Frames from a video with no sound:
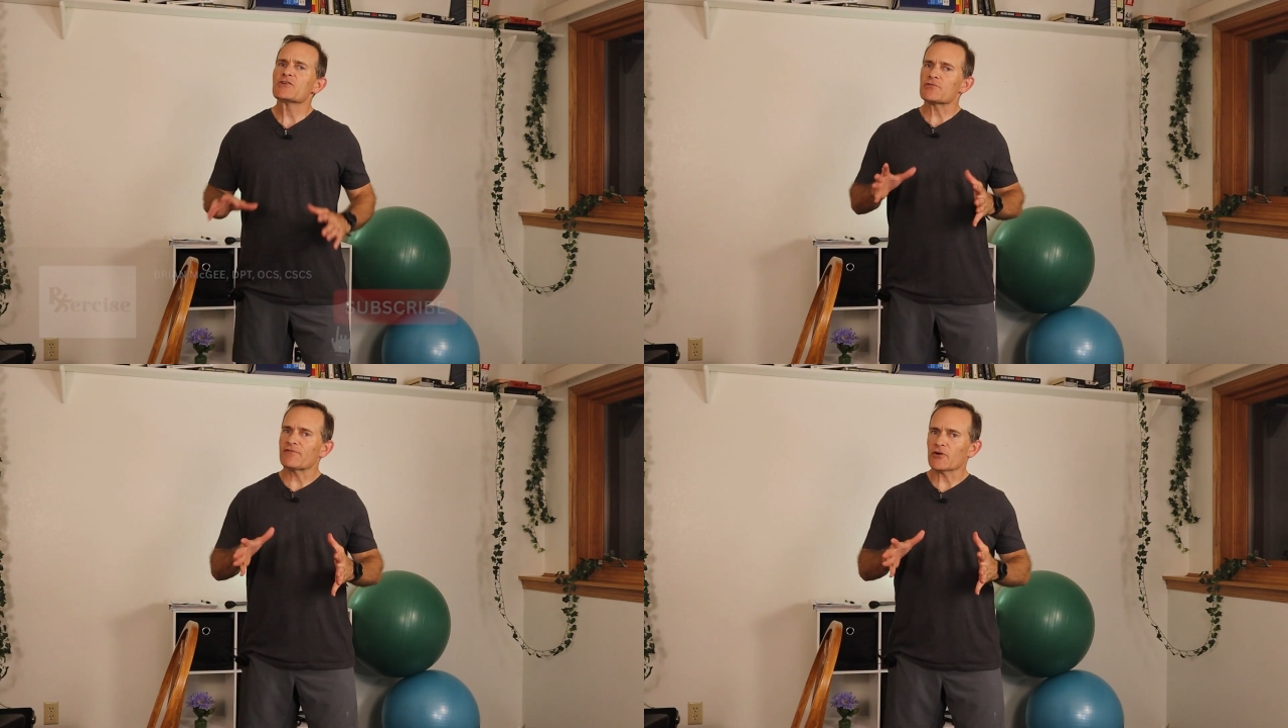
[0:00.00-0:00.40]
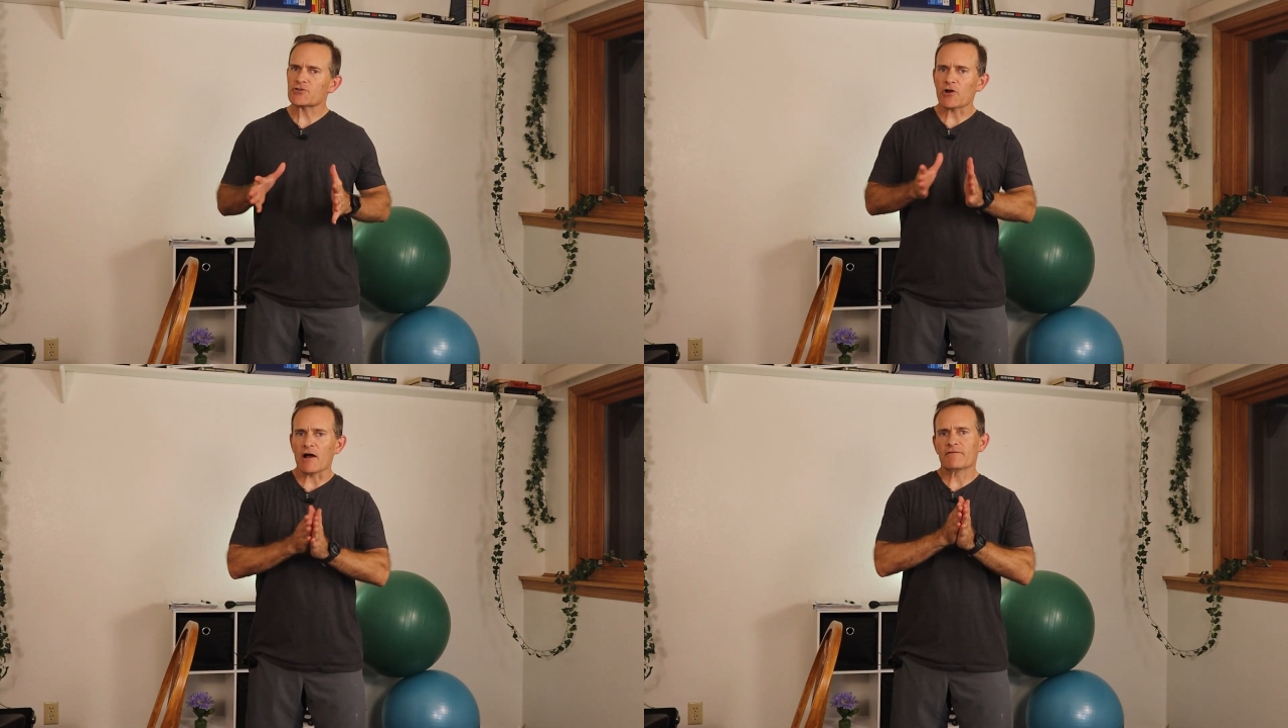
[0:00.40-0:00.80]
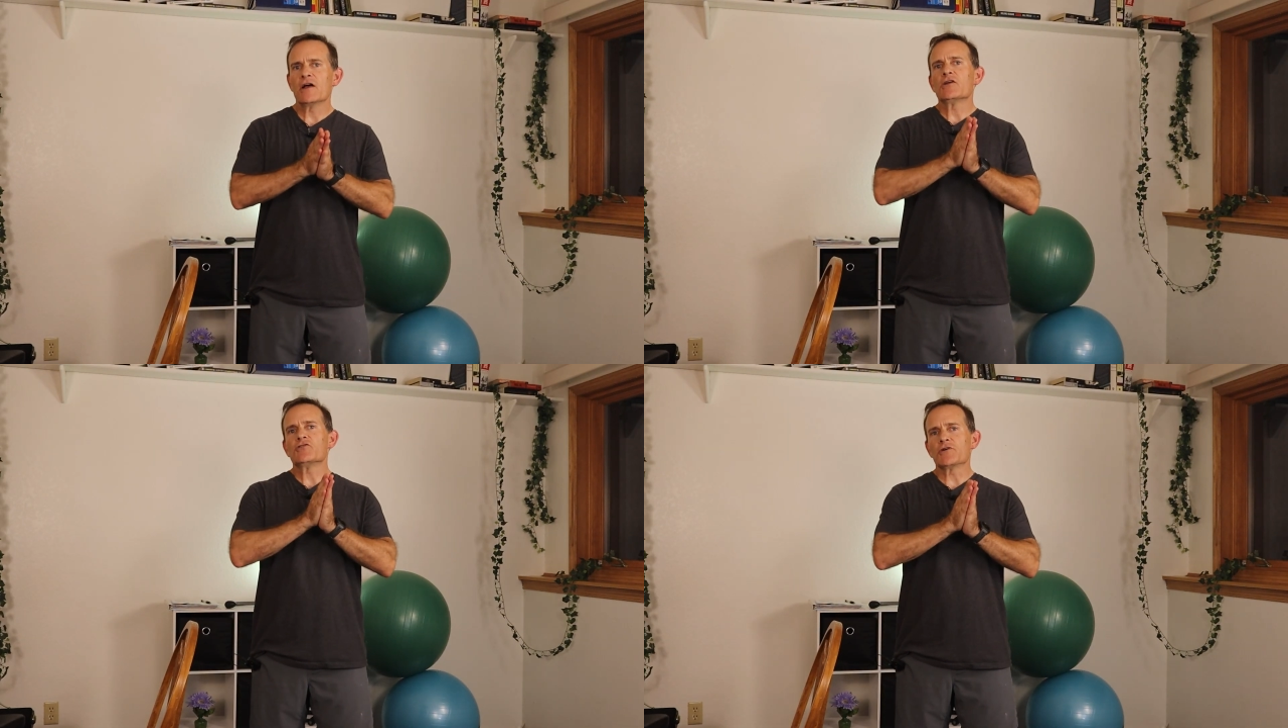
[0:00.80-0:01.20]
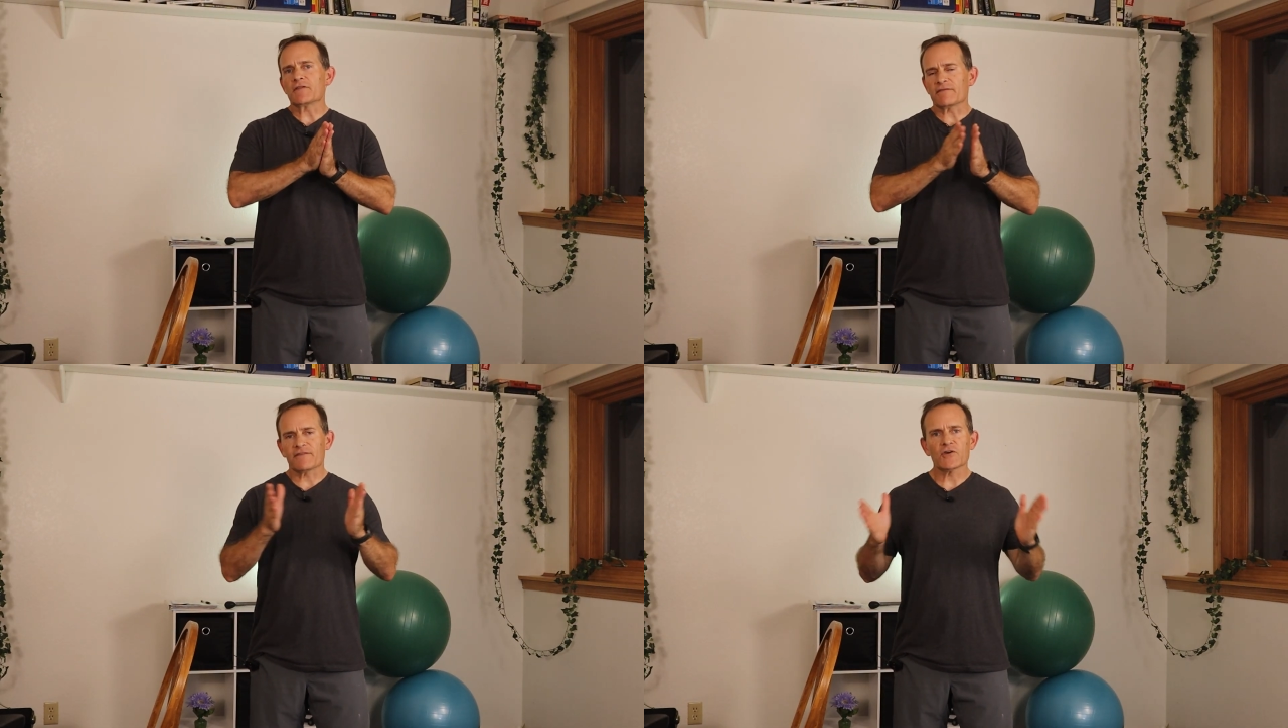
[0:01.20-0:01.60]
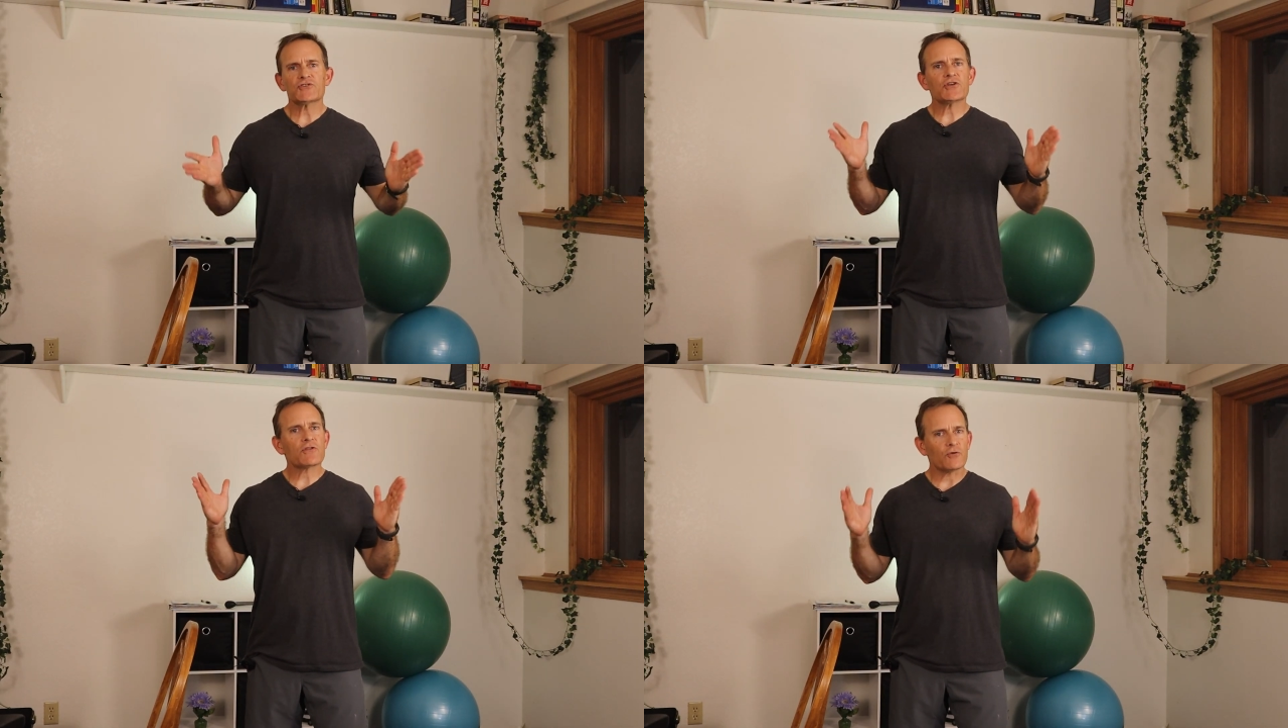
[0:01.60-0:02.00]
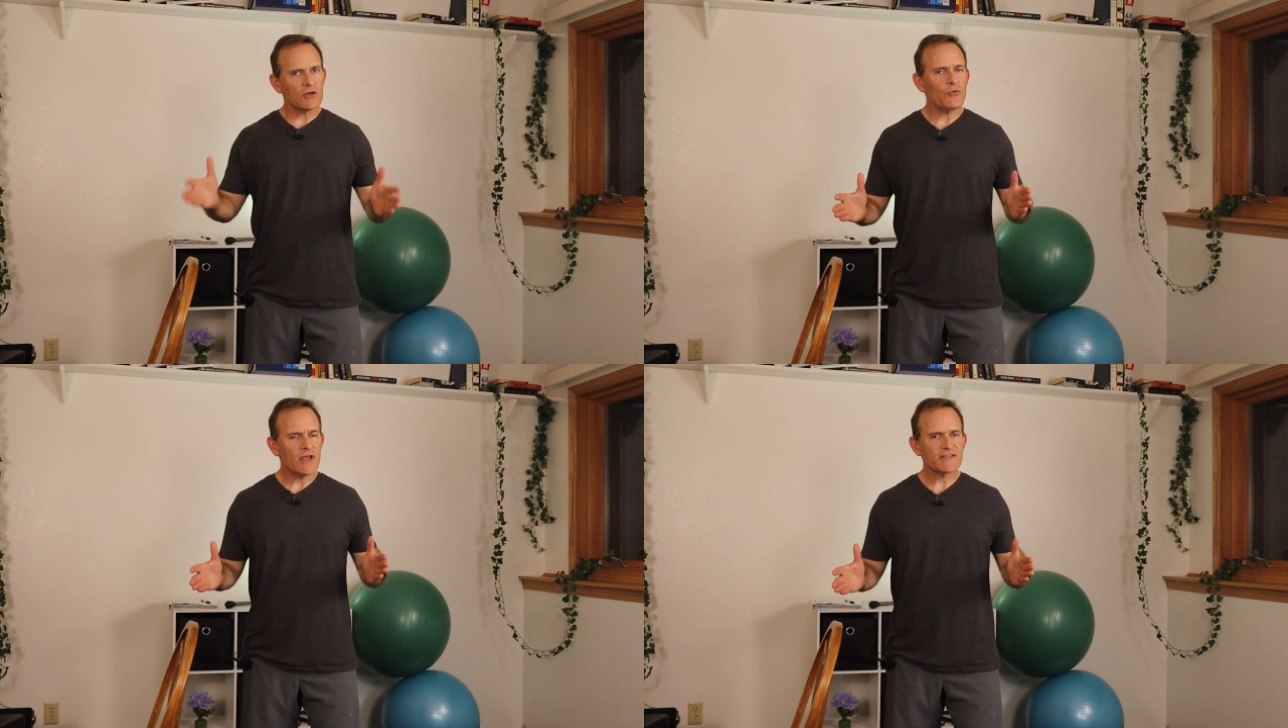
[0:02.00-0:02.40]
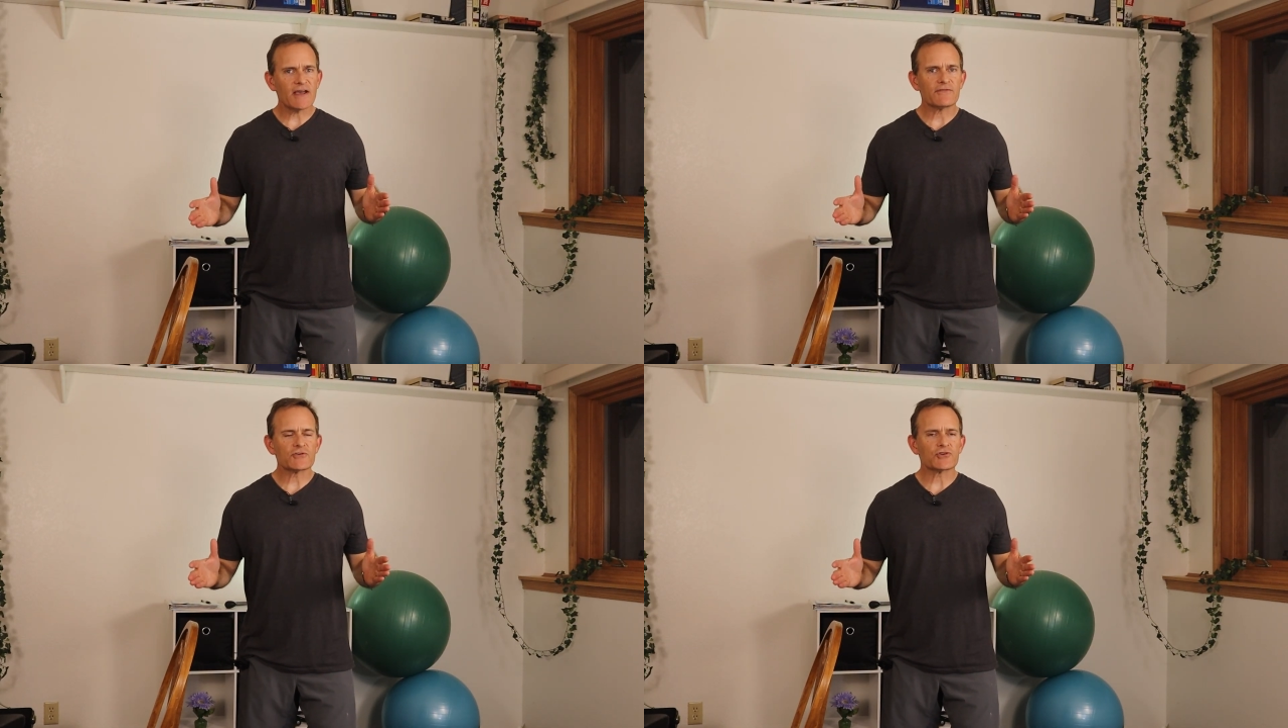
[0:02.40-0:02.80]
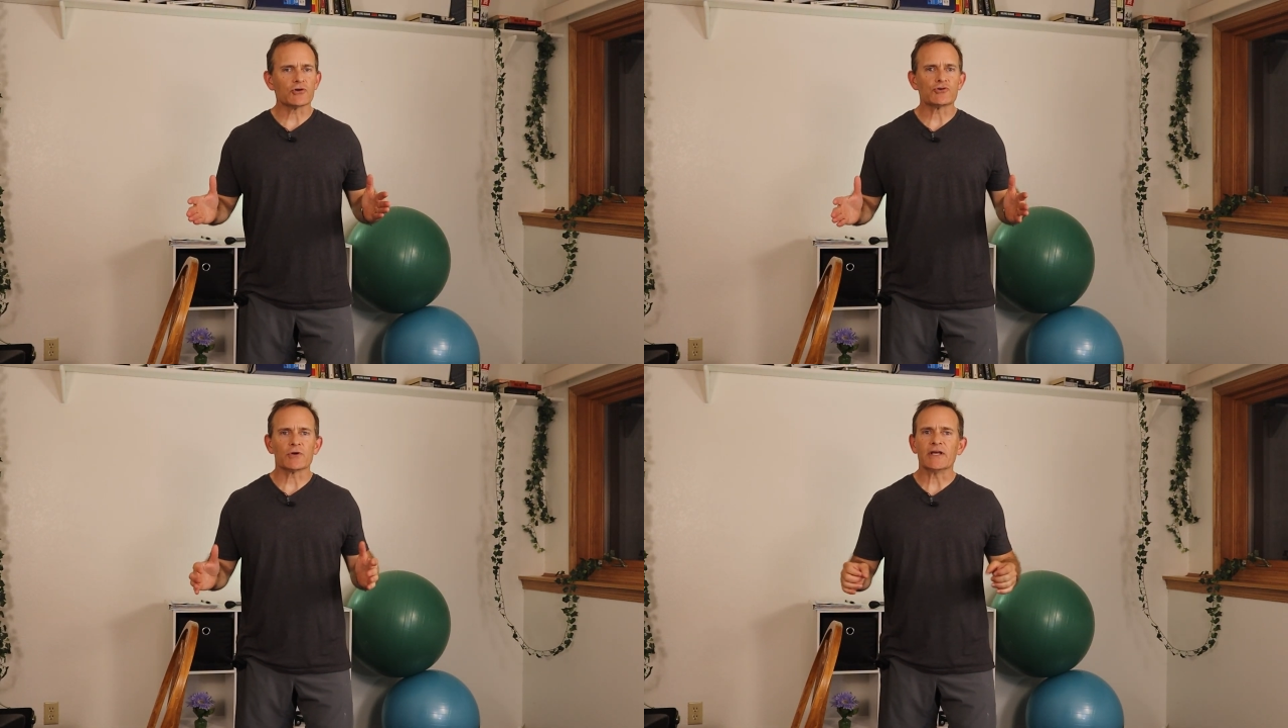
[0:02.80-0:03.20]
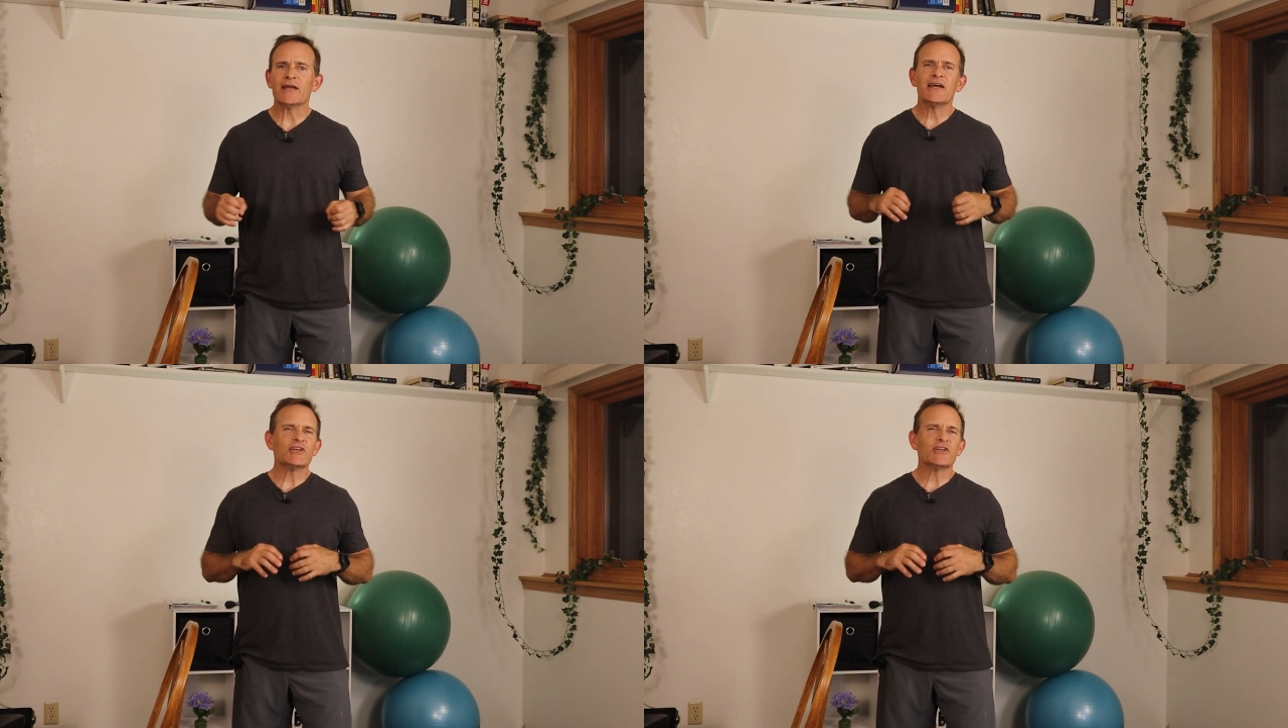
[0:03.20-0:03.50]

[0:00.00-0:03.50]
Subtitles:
So first off, during the first 3 weeks after surgery,